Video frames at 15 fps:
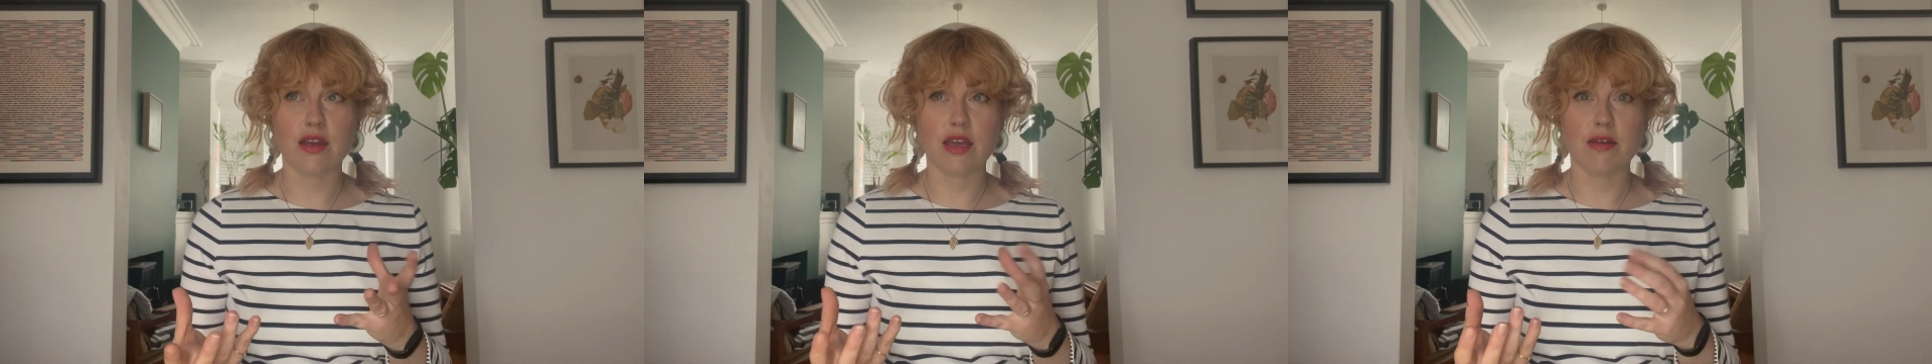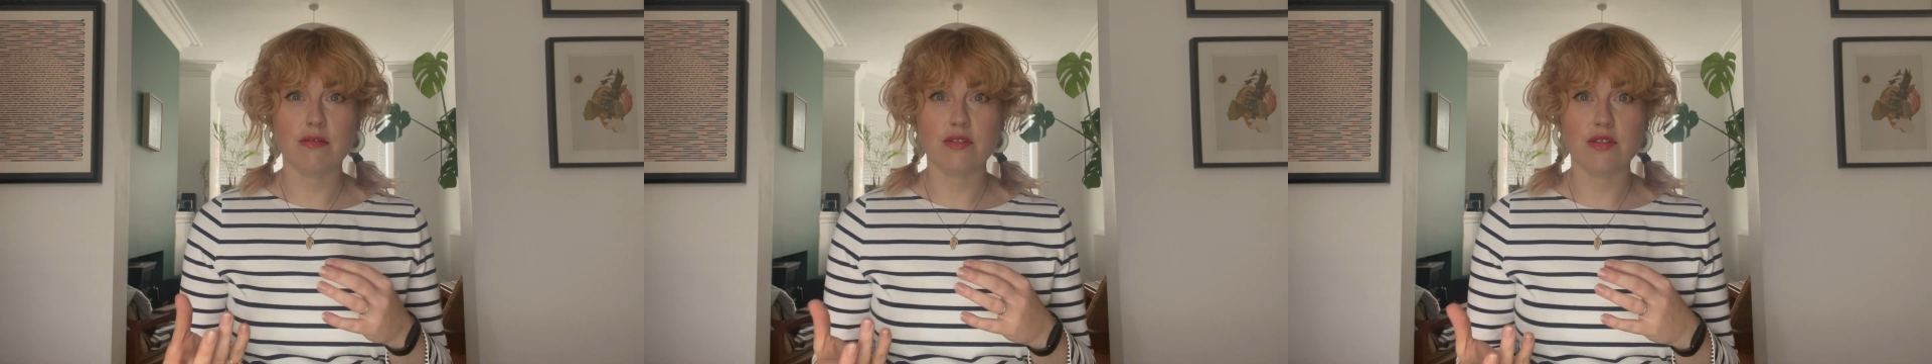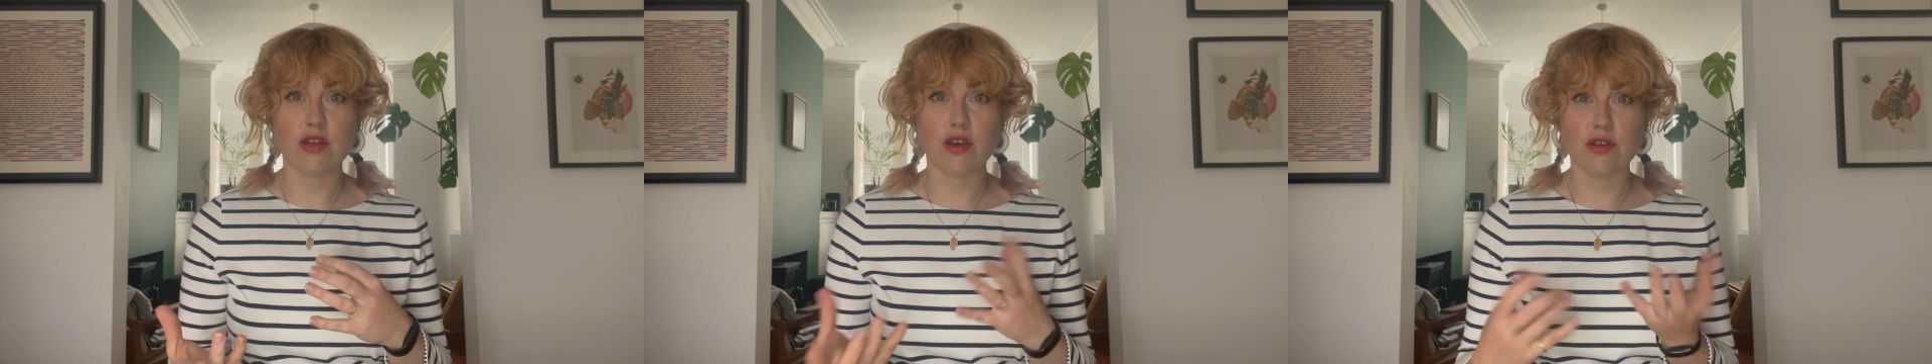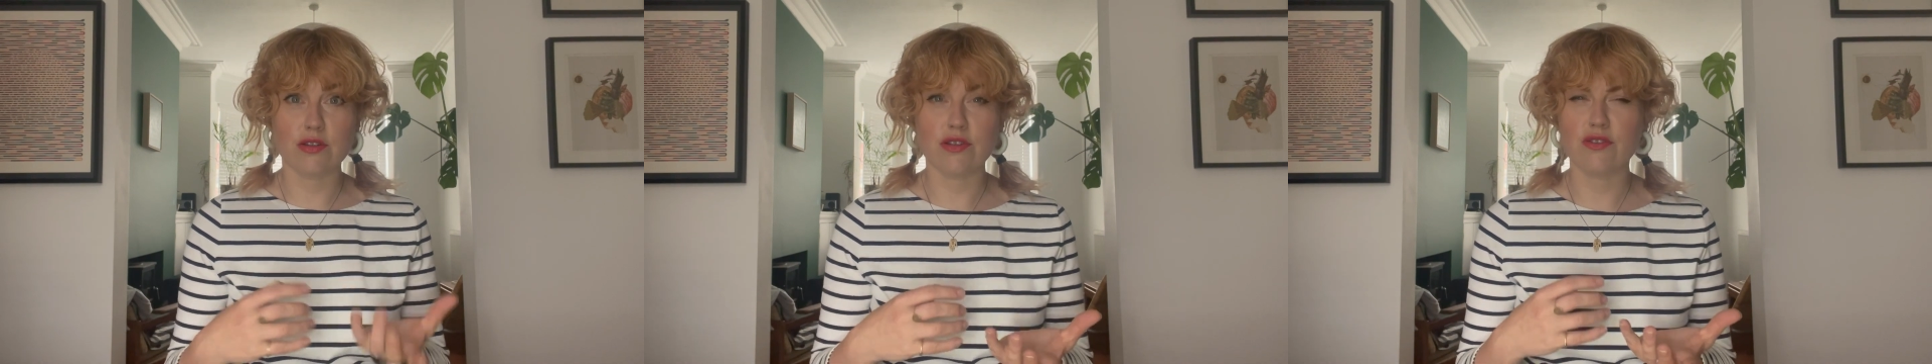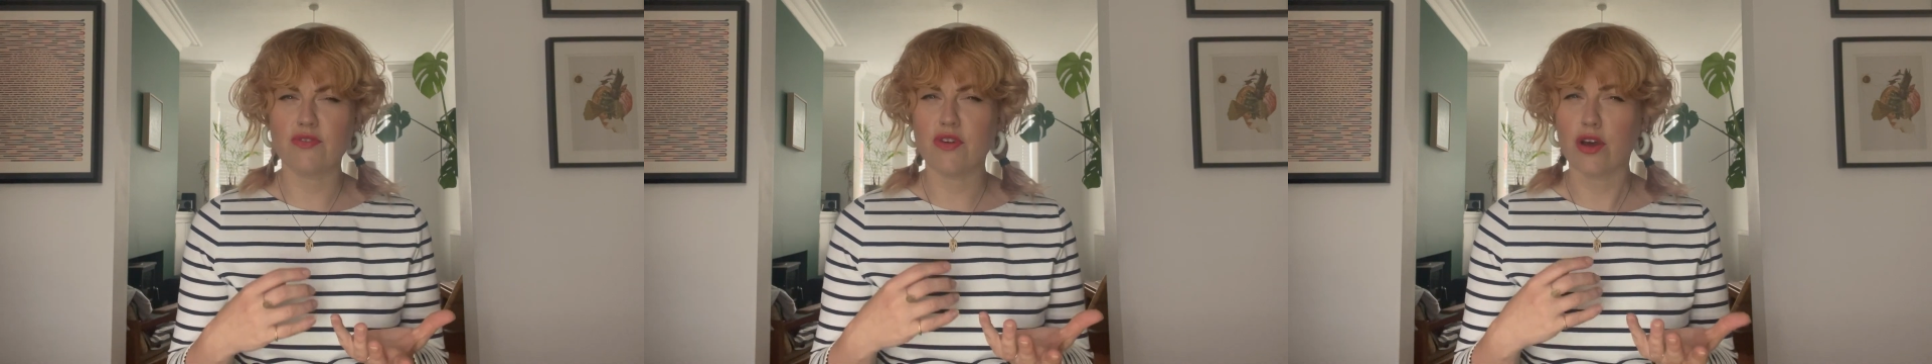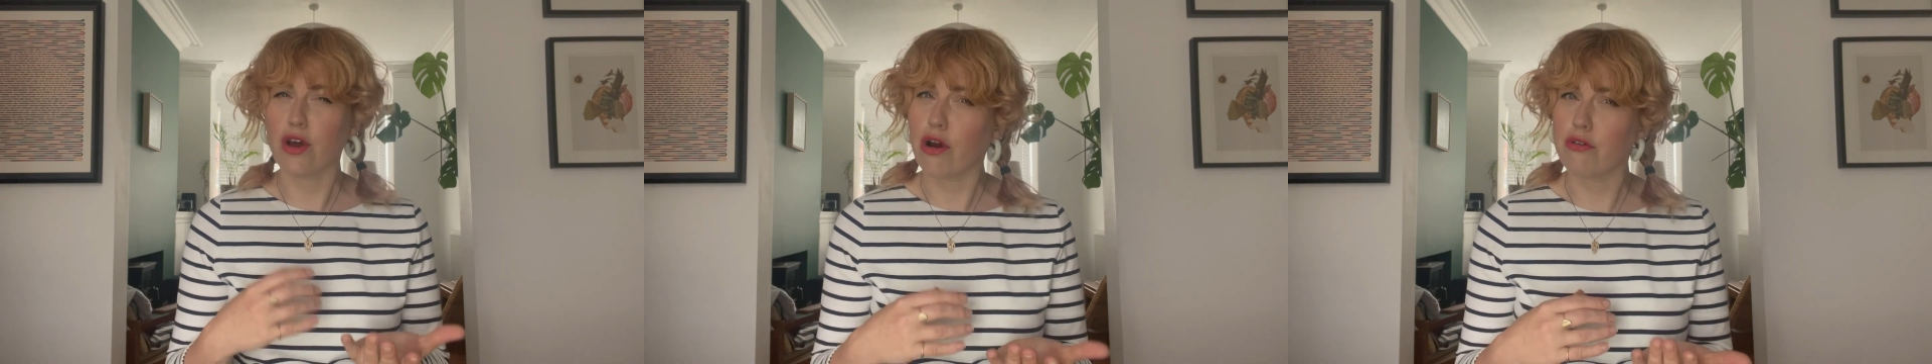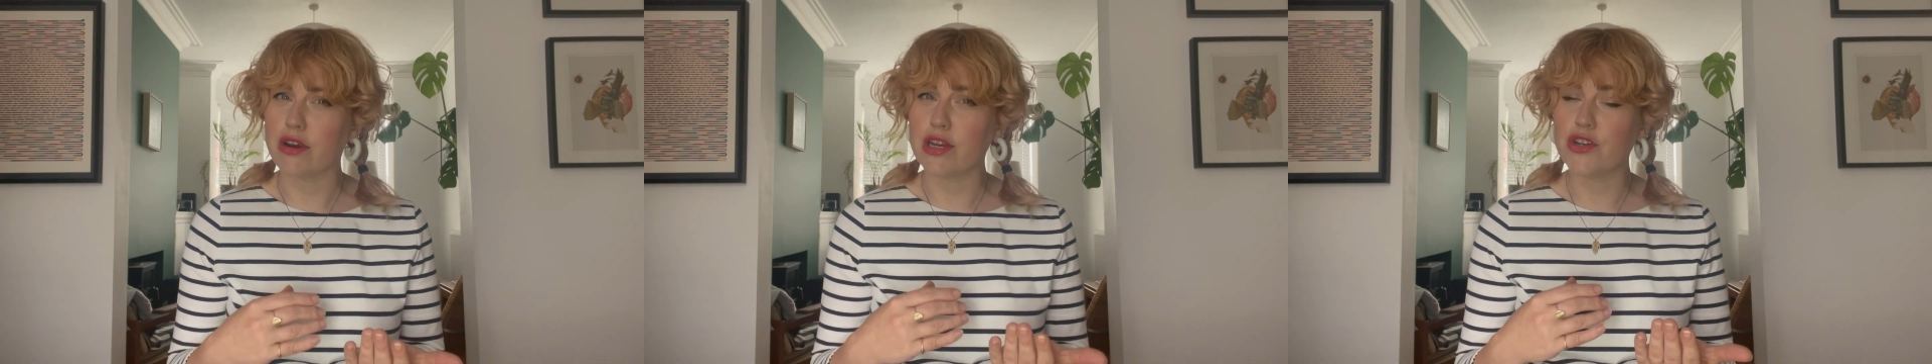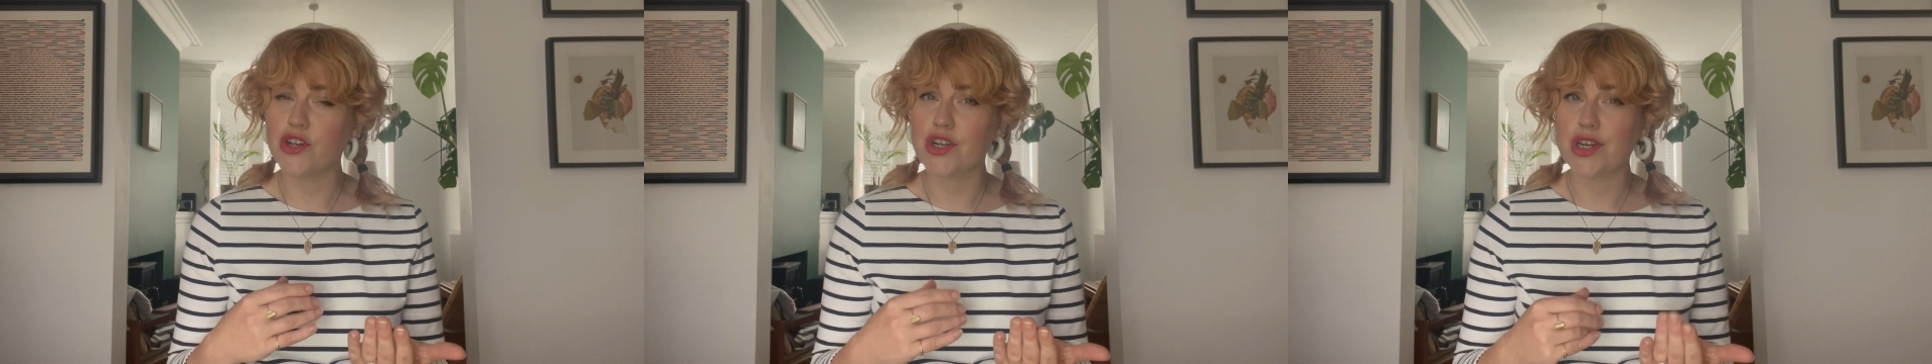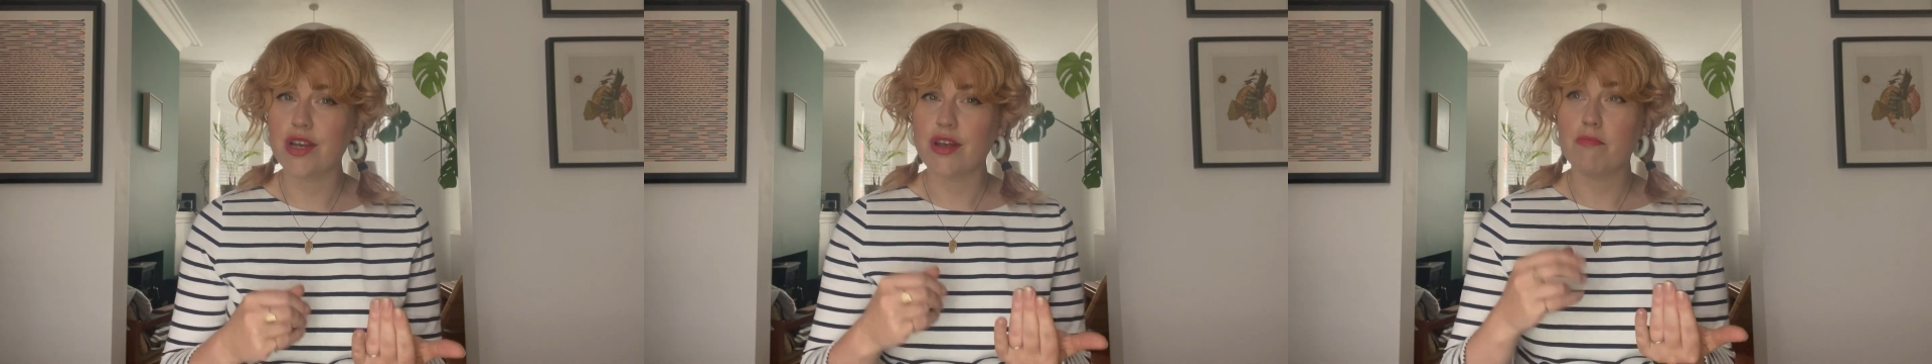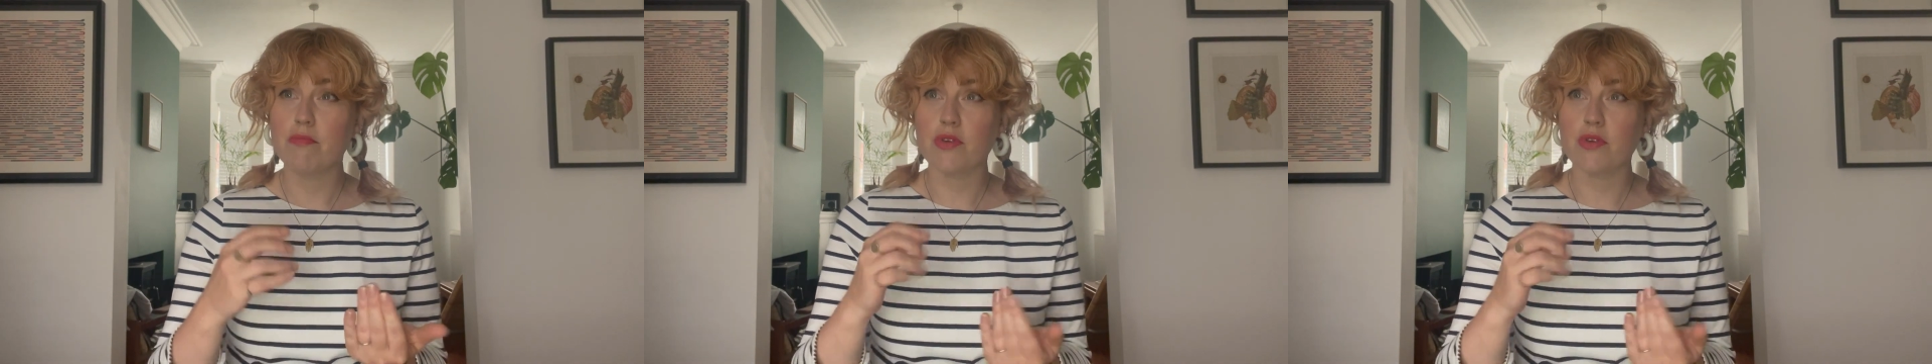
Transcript: it turns fur orange,